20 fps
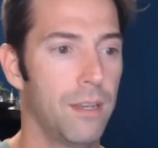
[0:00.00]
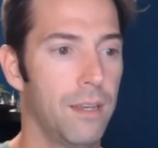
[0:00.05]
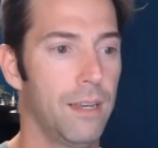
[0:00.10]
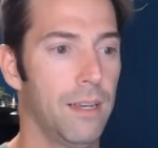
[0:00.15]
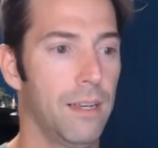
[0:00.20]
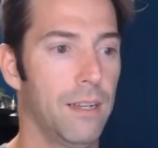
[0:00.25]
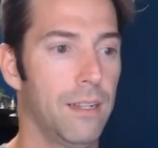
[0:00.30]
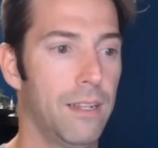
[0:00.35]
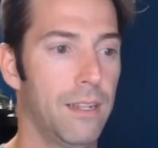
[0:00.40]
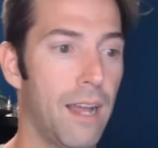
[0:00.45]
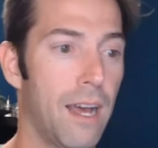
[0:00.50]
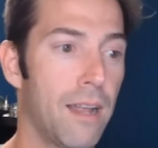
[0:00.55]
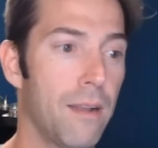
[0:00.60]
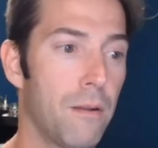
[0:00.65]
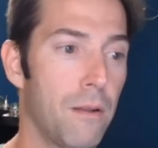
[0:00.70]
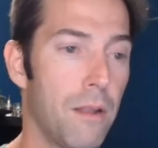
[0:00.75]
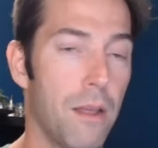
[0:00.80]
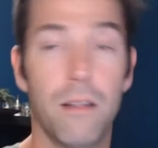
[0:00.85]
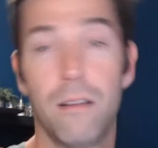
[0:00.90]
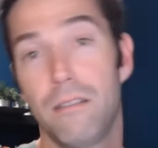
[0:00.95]

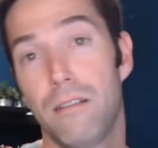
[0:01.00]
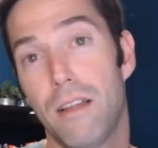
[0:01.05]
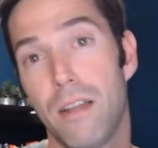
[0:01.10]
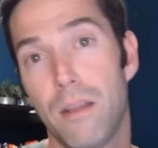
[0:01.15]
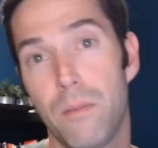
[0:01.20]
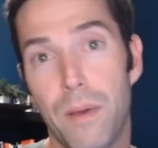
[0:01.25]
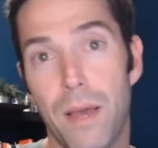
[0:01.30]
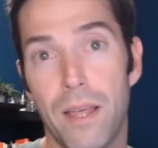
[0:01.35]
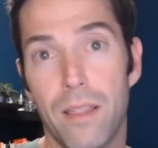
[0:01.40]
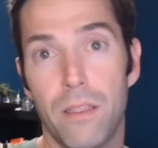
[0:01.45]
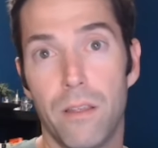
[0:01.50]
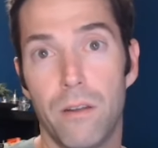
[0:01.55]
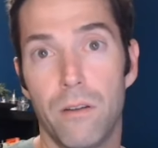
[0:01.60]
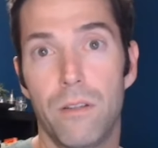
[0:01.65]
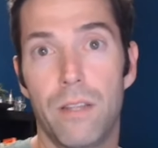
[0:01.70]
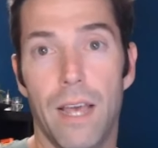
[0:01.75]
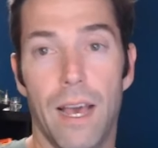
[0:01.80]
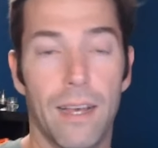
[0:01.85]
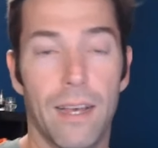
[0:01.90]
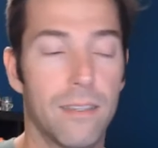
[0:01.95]
not a bad little
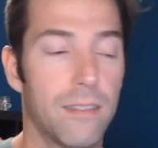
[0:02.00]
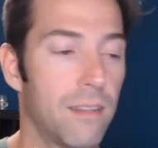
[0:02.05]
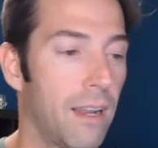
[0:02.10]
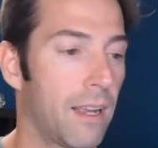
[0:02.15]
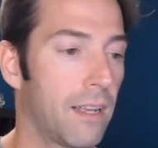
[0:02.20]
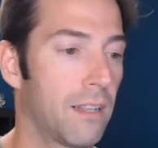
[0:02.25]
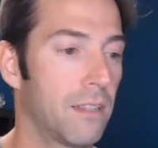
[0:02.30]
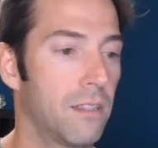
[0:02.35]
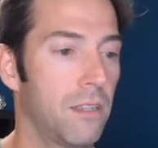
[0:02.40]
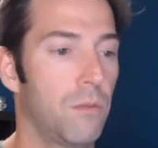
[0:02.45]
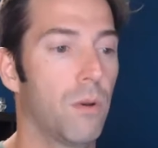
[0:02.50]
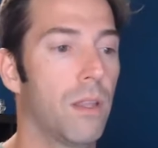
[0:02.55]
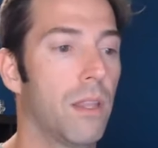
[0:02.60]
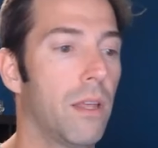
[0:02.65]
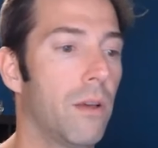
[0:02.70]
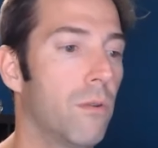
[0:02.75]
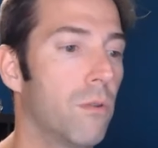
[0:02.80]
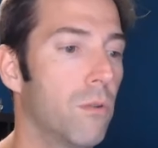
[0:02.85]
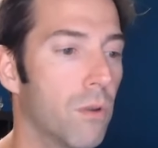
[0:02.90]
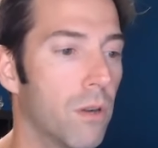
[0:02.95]
test, and I can see why they
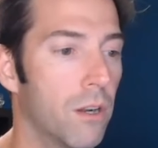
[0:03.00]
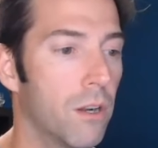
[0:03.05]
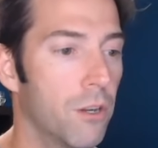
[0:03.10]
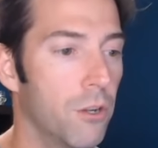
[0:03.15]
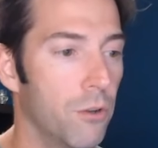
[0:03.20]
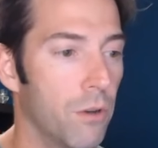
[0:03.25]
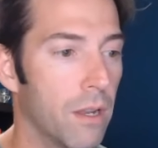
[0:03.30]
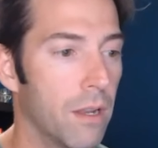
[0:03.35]
would want to do it.